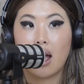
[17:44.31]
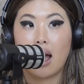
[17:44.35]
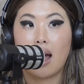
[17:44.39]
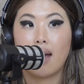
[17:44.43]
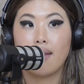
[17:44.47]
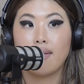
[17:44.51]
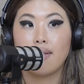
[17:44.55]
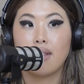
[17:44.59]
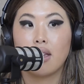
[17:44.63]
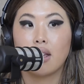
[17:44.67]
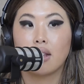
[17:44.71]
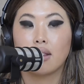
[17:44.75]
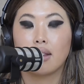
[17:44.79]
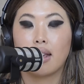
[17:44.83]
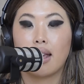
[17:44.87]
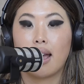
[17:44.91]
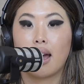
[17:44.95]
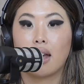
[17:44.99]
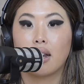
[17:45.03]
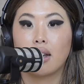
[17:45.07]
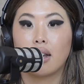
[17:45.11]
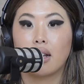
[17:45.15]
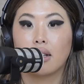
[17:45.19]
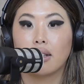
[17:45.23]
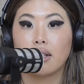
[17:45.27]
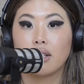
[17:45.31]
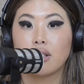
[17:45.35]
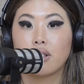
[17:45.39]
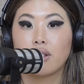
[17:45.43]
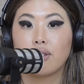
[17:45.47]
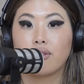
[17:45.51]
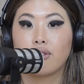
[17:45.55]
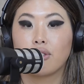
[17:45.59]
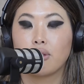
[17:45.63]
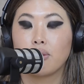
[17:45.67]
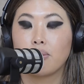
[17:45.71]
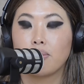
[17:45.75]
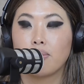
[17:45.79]
and then they had it
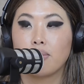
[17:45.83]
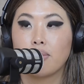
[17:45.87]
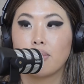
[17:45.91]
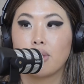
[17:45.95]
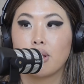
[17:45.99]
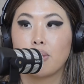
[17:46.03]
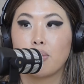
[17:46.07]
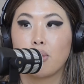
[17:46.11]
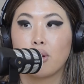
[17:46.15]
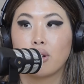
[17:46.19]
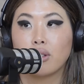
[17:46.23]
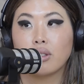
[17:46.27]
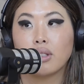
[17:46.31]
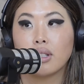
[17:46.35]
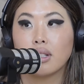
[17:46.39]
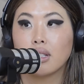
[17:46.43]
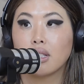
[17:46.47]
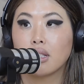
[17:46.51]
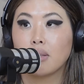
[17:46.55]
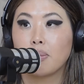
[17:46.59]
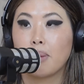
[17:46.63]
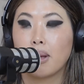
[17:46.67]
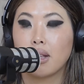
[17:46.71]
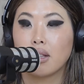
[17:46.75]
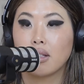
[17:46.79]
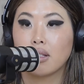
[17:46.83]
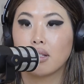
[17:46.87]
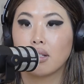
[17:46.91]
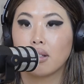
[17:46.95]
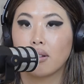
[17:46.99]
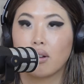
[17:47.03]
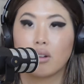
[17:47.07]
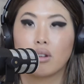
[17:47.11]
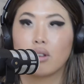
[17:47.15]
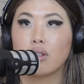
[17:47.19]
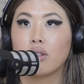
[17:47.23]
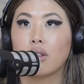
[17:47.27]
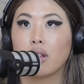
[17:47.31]
listed from the most expensive,
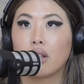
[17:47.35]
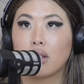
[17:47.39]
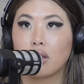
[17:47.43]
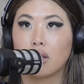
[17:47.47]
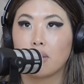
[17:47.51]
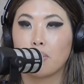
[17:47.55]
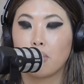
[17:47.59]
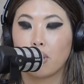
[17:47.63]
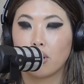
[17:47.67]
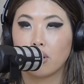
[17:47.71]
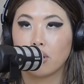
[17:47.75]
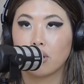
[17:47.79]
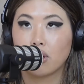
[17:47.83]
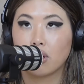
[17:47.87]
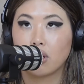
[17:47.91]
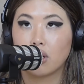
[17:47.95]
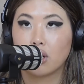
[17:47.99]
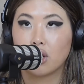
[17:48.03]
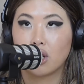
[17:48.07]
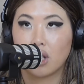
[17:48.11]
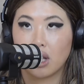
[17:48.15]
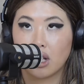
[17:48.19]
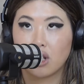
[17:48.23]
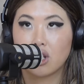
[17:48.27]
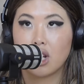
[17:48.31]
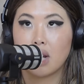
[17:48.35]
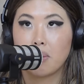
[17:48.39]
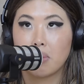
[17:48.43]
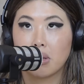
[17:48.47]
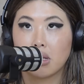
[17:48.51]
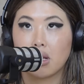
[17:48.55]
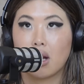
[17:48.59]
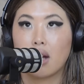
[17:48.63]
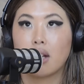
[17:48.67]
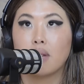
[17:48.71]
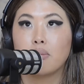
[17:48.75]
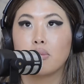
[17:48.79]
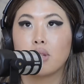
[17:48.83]
the cheapest
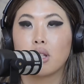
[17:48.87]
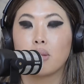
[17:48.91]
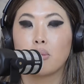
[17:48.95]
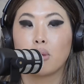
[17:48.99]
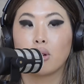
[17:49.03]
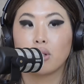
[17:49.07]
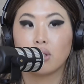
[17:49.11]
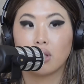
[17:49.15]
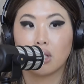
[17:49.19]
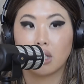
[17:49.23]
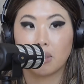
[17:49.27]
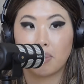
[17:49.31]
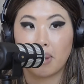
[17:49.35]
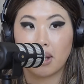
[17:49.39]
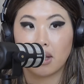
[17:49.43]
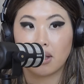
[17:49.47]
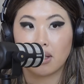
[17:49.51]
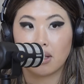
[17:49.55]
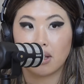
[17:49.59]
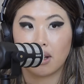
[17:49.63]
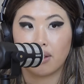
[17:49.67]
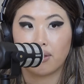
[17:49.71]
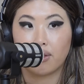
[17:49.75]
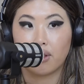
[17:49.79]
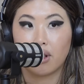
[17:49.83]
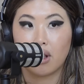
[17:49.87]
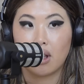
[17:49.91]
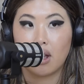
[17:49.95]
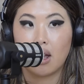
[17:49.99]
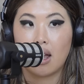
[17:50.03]
item to the most expensive.